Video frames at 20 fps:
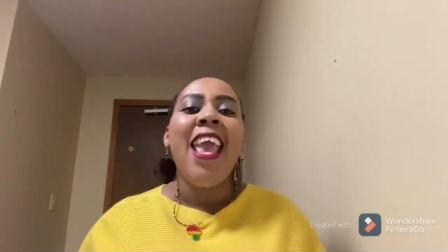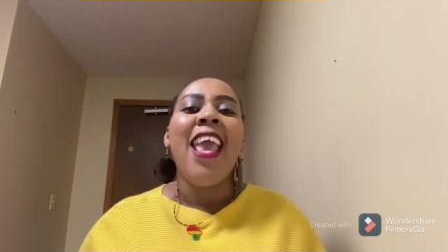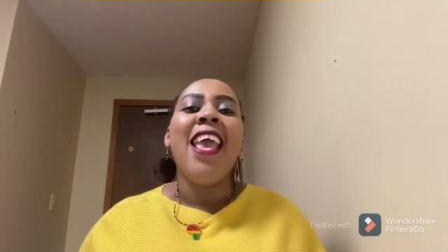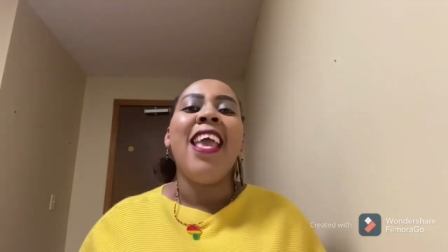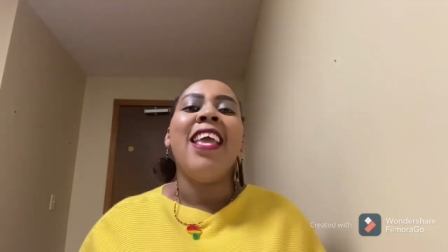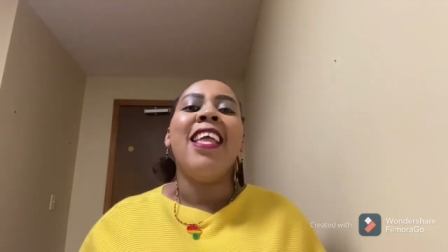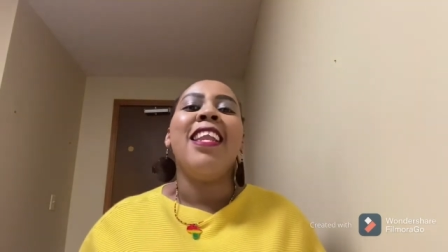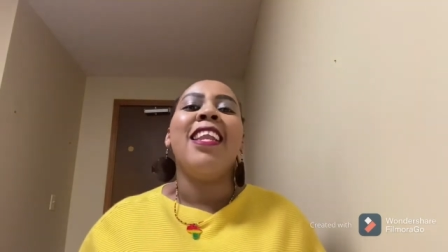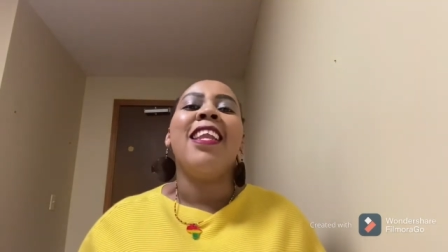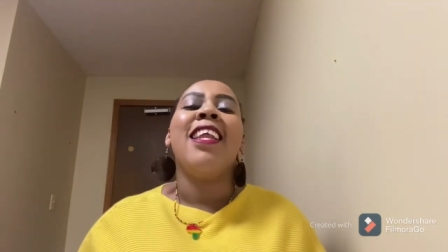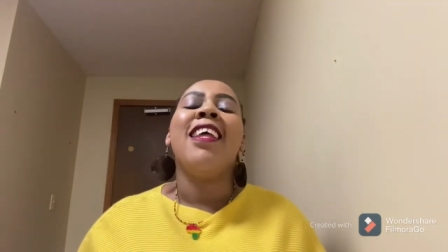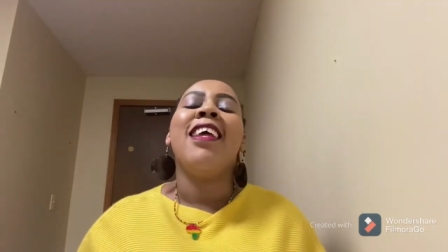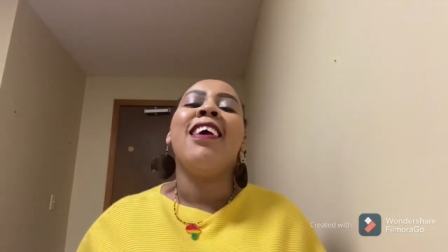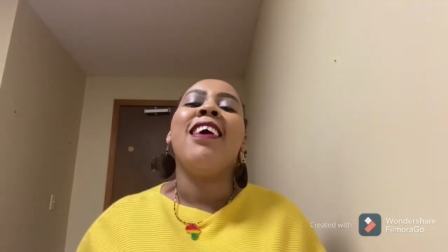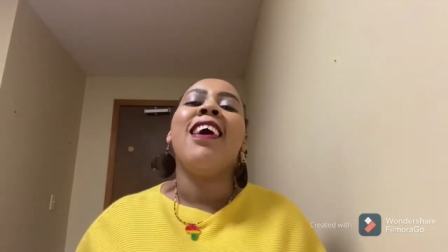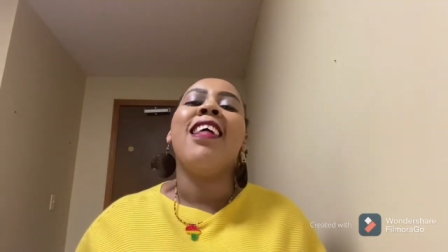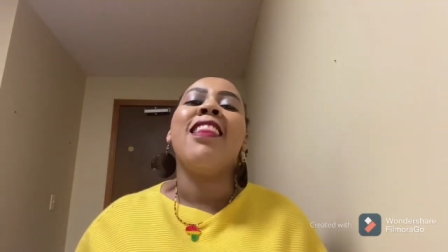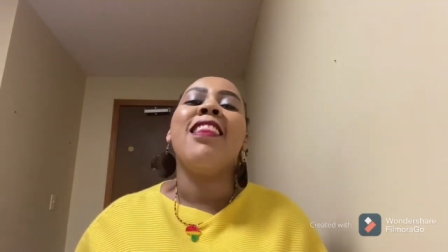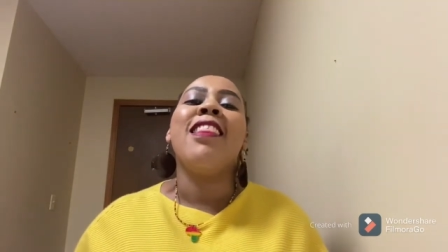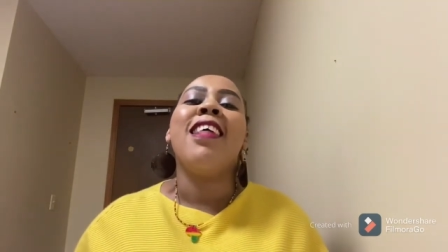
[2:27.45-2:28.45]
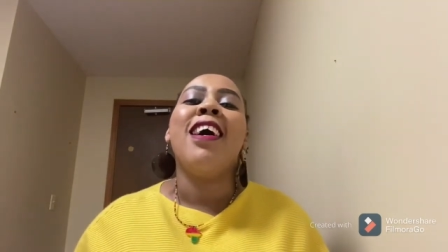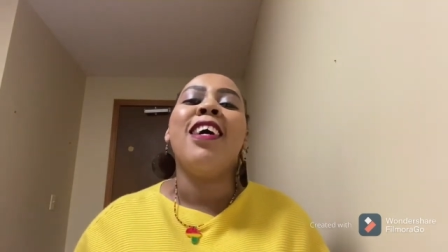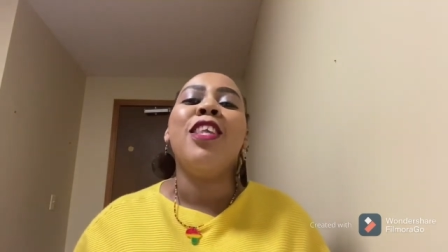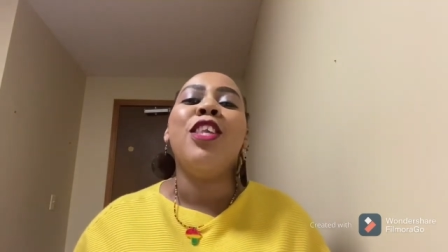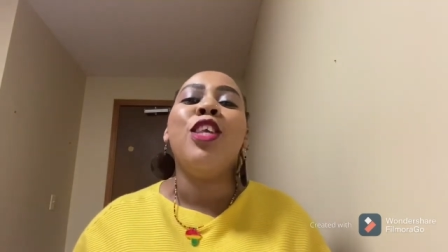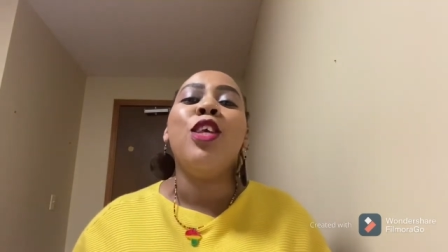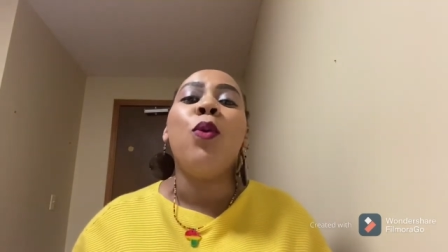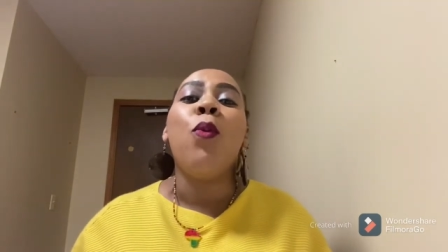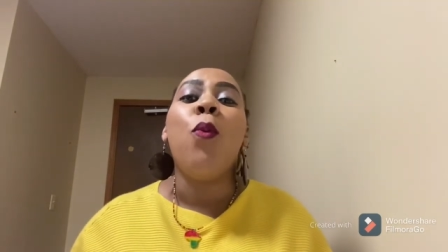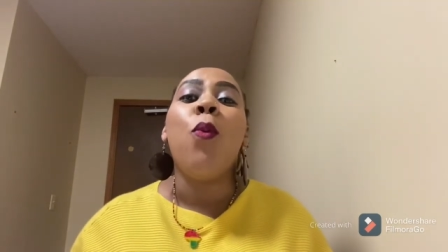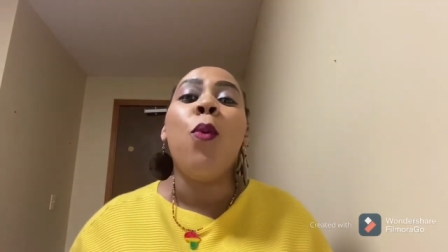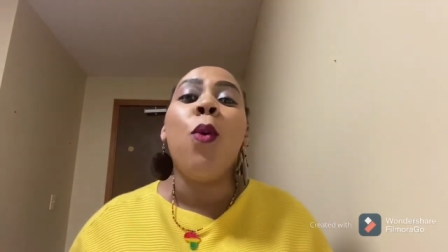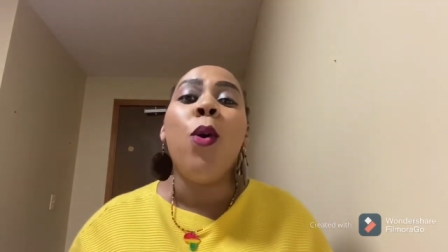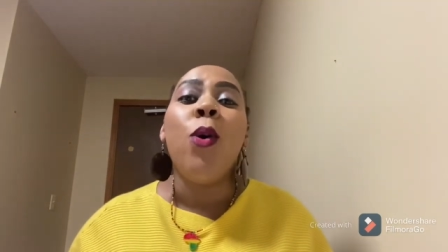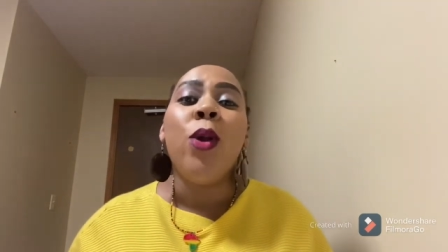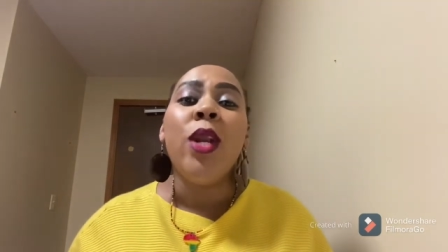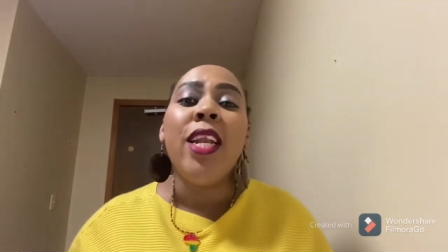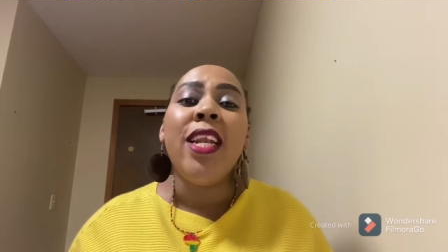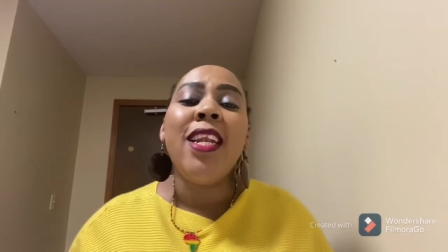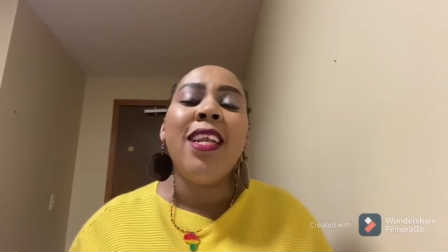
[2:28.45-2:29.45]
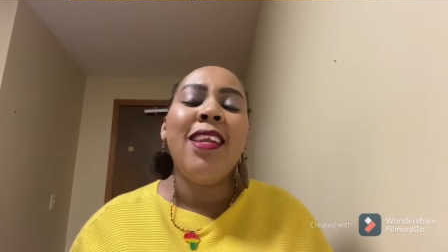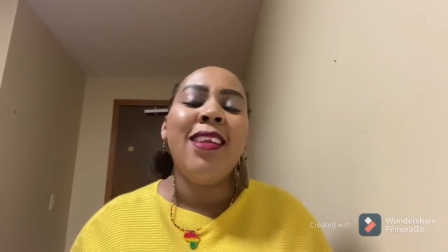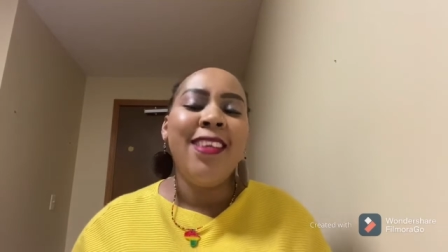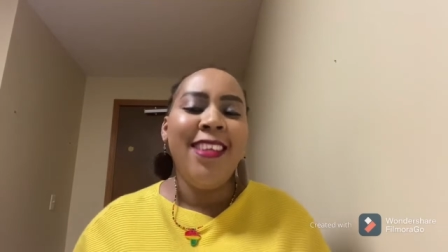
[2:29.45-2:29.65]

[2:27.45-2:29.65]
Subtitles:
and Gathaji Ward.